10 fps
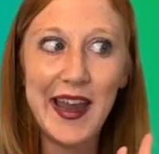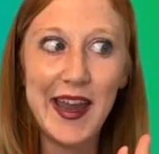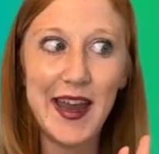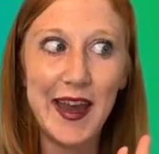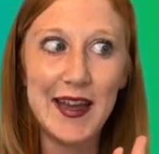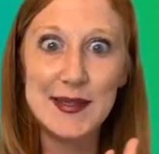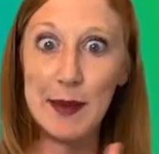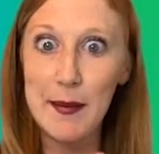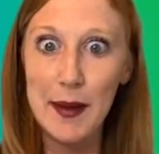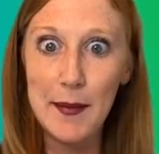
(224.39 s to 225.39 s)
Is
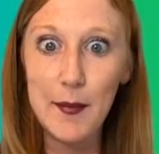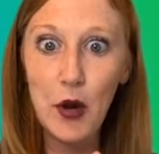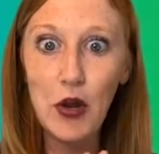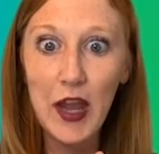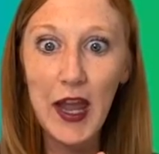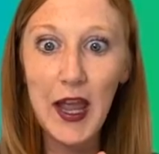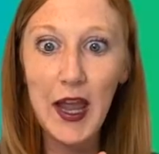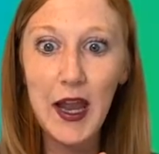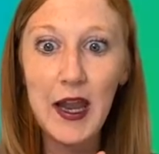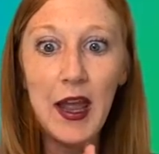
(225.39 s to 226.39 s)
my baby
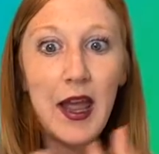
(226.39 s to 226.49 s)
broken?